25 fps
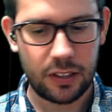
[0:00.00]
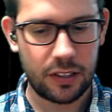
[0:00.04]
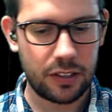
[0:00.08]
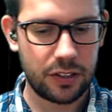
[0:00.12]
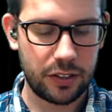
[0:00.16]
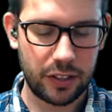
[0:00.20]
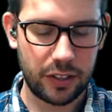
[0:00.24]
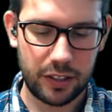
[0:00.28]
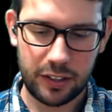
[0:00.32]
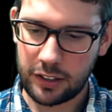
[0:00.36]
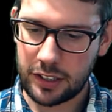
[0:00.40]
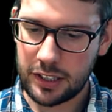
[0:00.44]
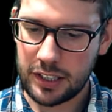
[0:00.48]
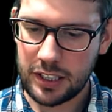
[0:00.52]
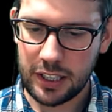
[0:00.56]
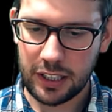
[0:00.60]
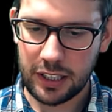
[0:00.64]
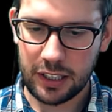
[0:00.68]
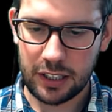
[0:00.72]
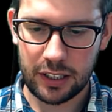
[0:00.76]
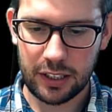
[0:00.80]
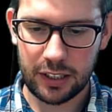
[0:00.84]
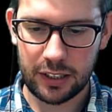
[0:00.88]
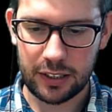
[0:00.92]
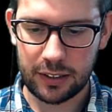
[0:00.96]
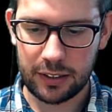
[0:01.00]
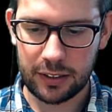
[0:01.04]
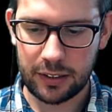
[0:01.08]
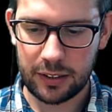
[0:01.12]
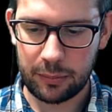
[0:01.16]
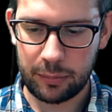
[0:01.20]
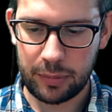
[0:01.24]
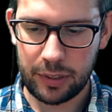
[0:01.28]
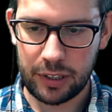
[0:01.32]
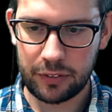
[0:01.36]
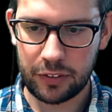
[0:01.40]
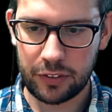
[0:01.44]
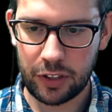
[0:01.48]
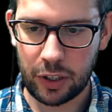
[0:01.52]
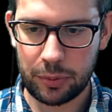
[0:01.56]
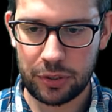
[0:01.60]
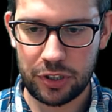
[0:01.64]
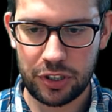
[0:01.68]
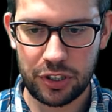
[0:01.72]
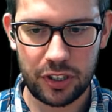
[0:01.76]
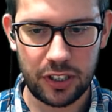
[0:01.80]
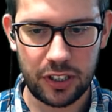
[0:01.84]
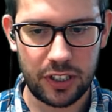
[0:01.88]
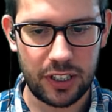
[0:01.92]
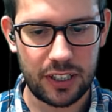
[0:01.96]
I thought I'd take a bit of an
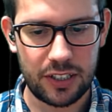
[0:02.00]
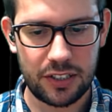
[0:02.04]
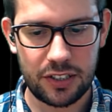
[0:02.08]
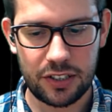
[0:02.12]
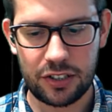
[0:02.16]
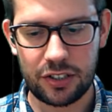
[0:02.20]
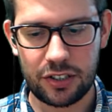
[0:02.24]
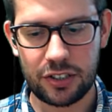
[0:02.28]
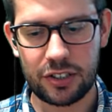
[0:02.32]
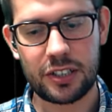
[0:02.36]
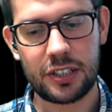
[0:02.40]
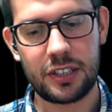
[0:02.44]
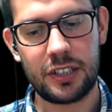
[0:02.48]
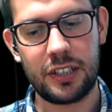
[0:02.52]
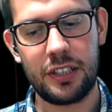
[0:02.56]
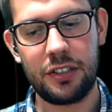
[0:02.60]
opportunity to just